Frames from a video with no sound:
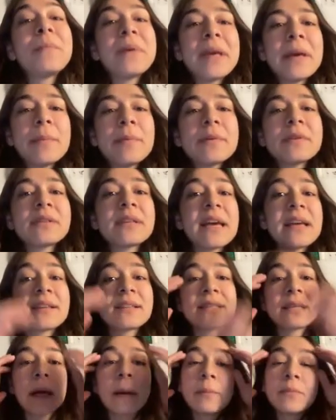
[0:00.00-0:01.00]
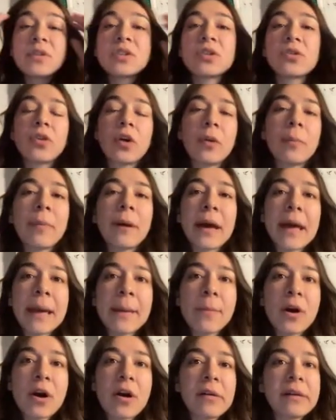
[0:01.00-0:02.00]
the people's assumption
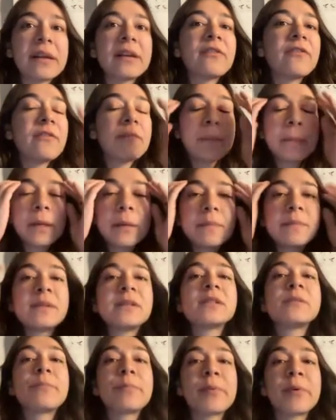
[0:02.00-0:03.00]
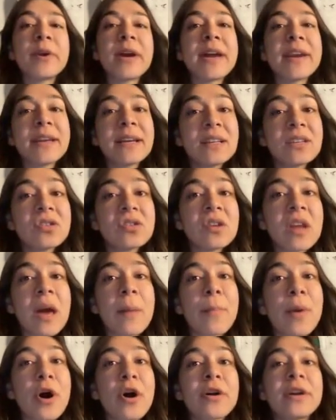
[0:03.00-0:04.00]
about it, people's prediction
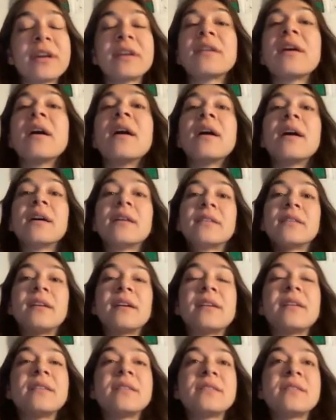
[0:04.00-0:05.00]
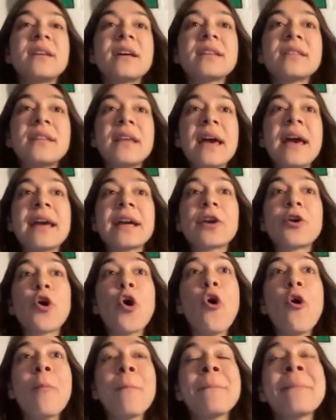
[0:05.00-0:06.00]
about it. There is just a
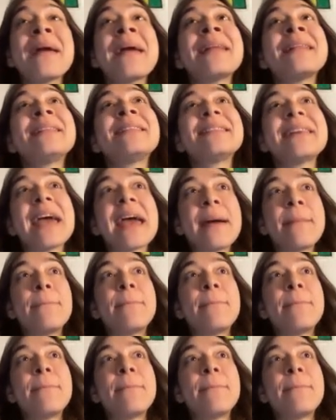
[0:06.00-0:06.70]
comment